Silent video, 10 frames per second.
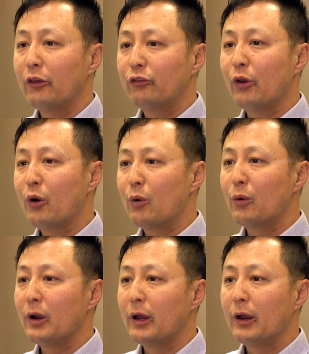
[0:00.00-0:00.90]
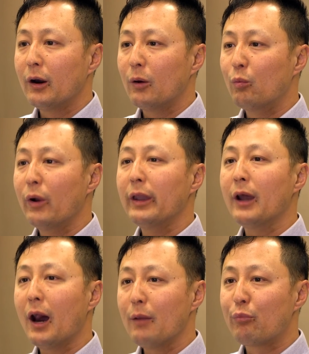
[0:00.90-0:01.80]
So when
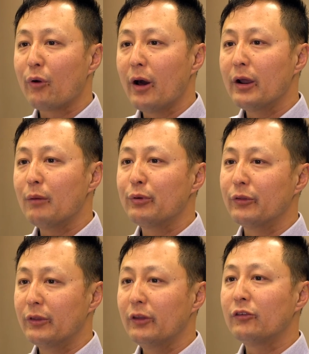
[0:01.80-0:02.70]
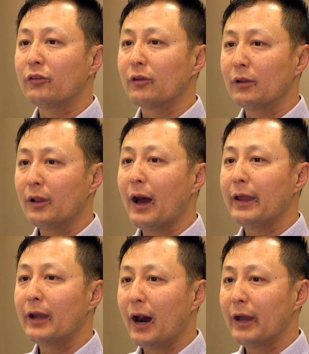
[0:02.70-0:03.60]
I brought up this
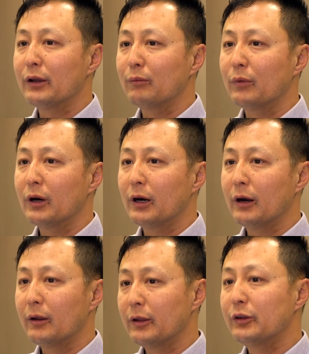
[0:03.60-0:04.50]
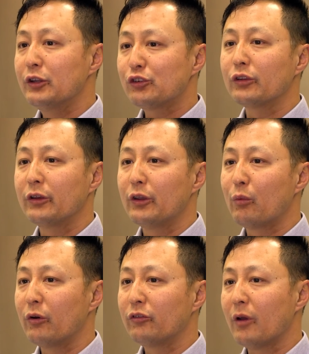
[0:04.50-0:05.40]
line item, initially there
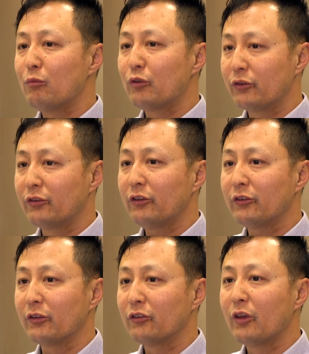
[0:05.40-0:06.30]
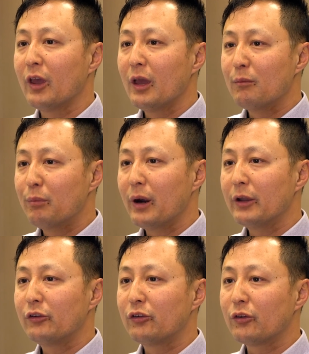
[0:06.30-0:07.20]
was some resistance,
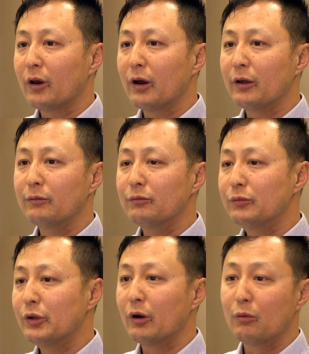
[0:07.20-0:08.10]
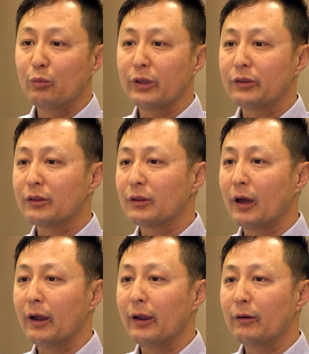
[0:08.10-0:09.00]
but
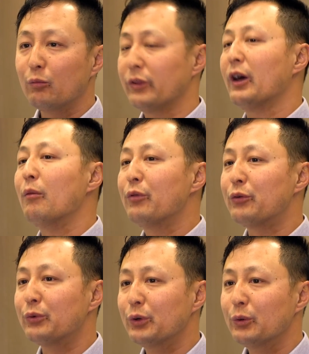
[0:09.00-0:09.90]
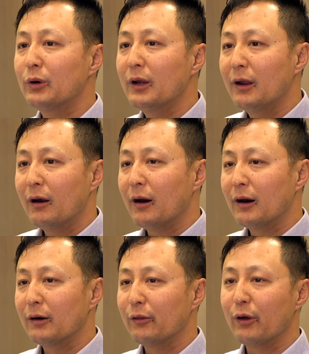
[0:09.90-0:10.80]
with help through
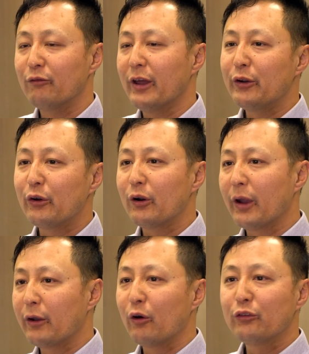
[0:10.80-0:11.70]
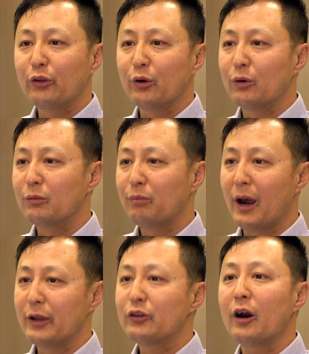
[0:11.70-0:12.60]
a vendor, and also
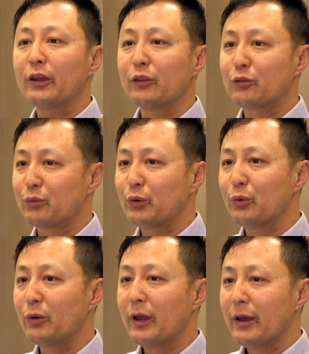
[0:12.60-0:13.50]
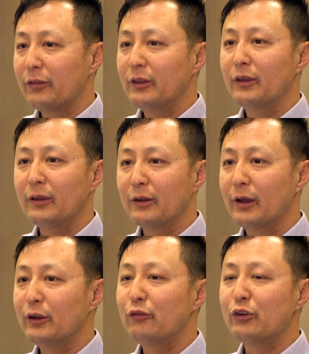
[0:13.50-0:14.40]
by talking through the
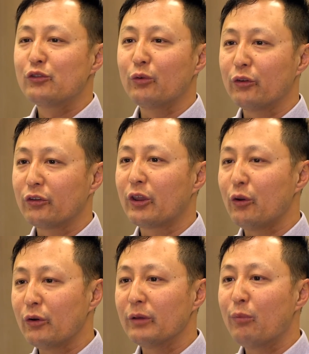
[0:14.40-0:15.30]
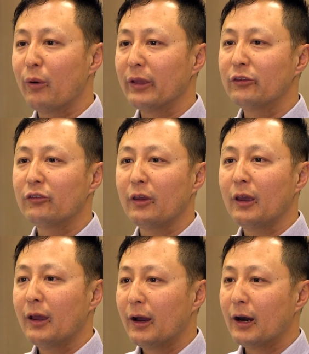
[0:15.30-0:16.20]
individual security points,
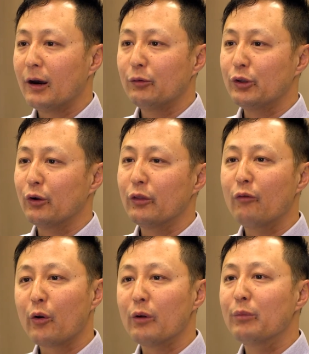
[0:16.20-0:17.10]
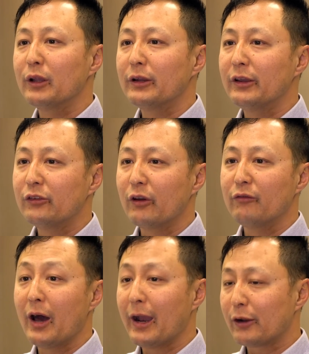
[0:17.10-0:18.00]
the vulnerabilities
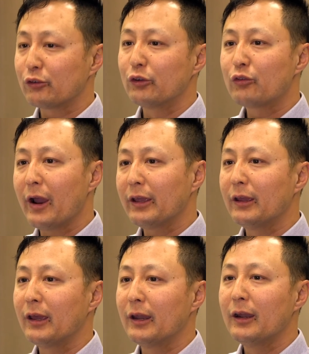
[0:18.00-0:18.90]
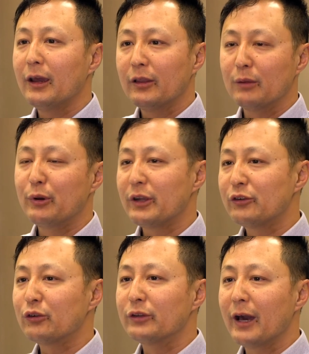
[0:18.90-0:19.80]
of not actually tracking it, the
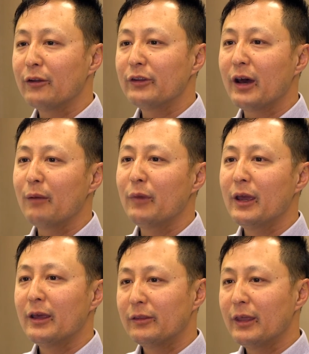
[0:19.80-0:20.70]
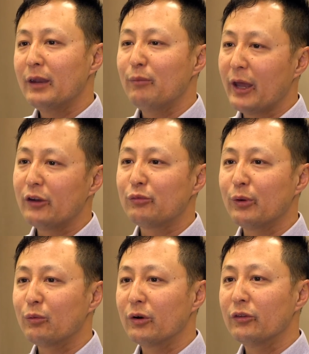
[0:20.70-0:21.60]
potential downtime, then
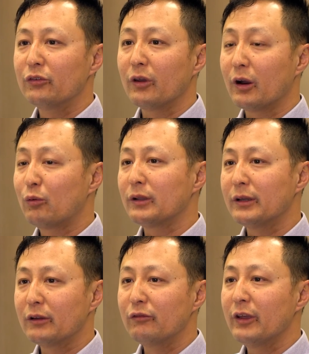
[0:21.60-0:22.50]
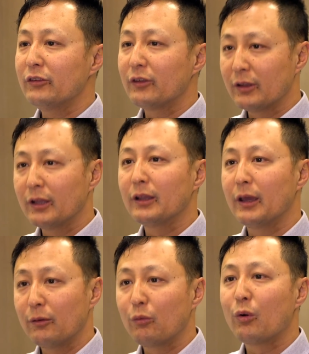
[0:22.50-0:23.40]
management was quickly convinced, and then
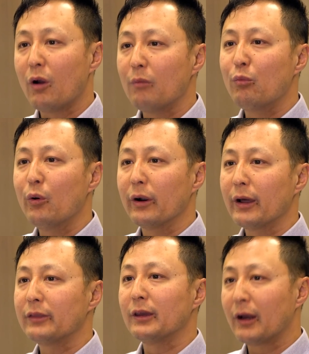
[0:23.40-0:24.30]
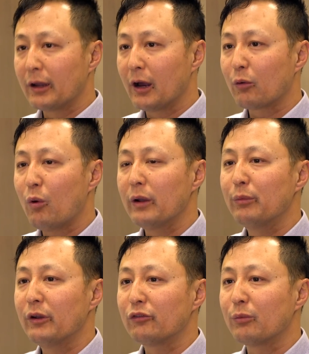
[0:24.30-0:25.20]
they were on board. I think I got quite a
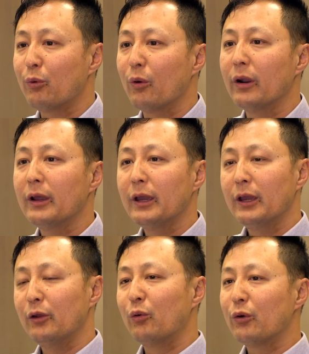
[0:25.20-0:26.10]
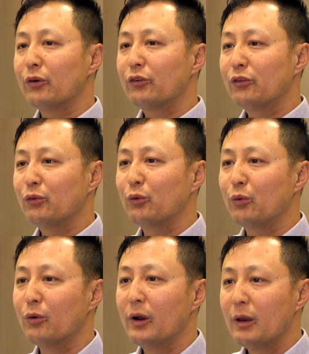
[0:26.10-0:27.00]
bit of support in order
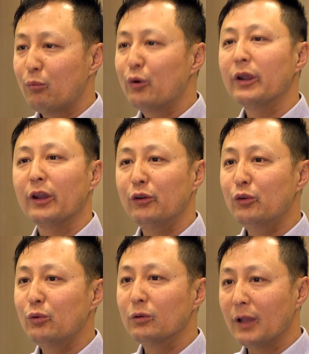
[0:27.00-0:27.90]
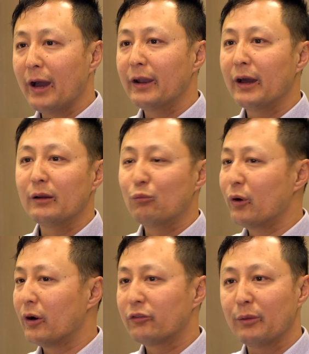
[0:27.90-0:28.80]
to put in a new line item
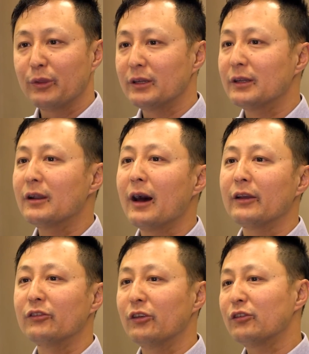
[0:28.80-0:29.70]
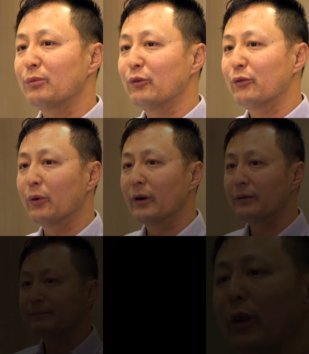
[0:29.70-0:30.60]
where something did not exist before.
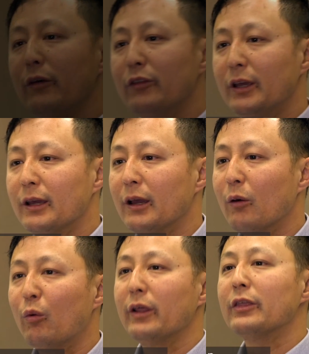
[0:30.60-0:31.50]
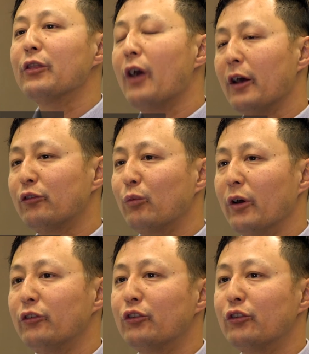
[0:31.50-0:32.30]
One of the thoughts was